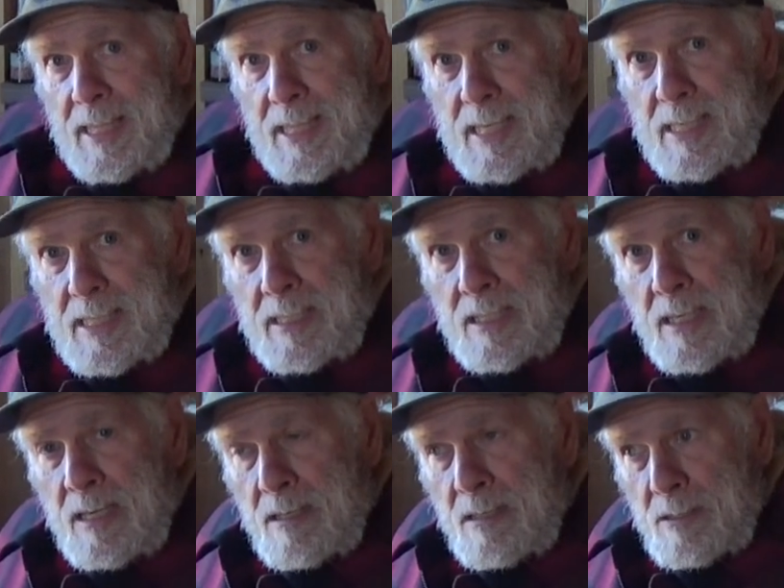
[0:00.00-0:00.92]

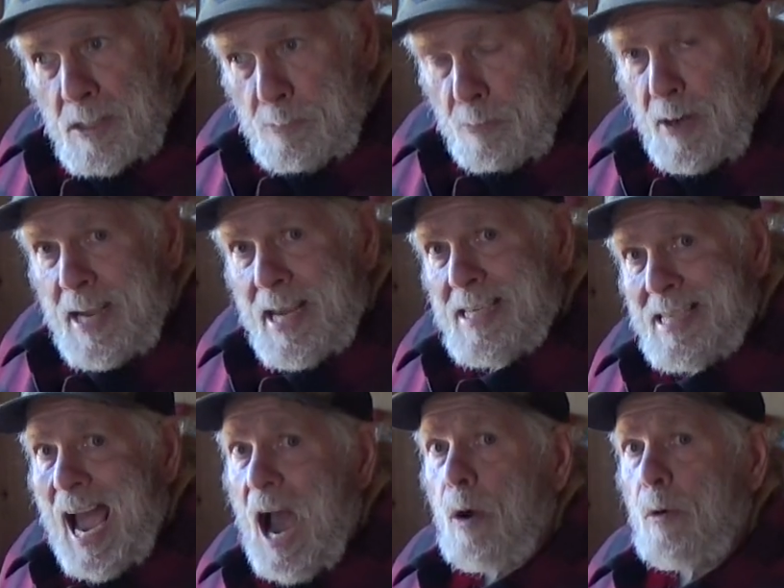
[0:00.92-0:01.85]
these springs
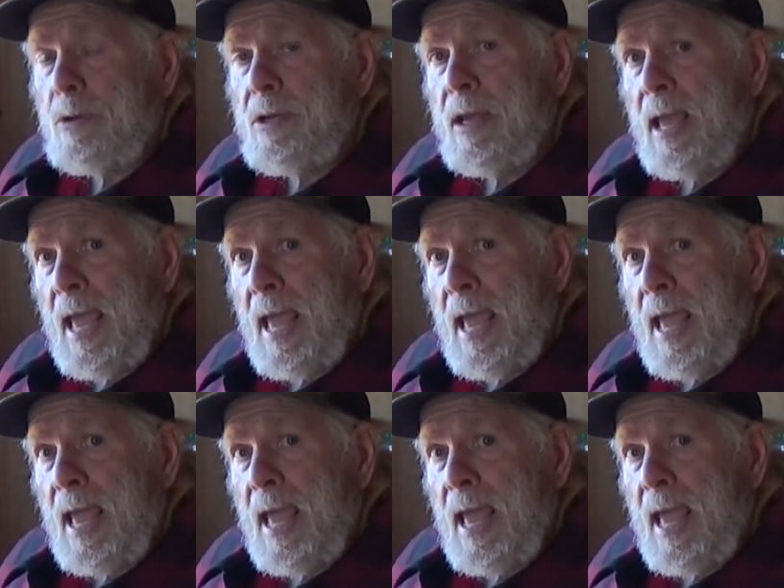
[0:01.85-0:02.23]
out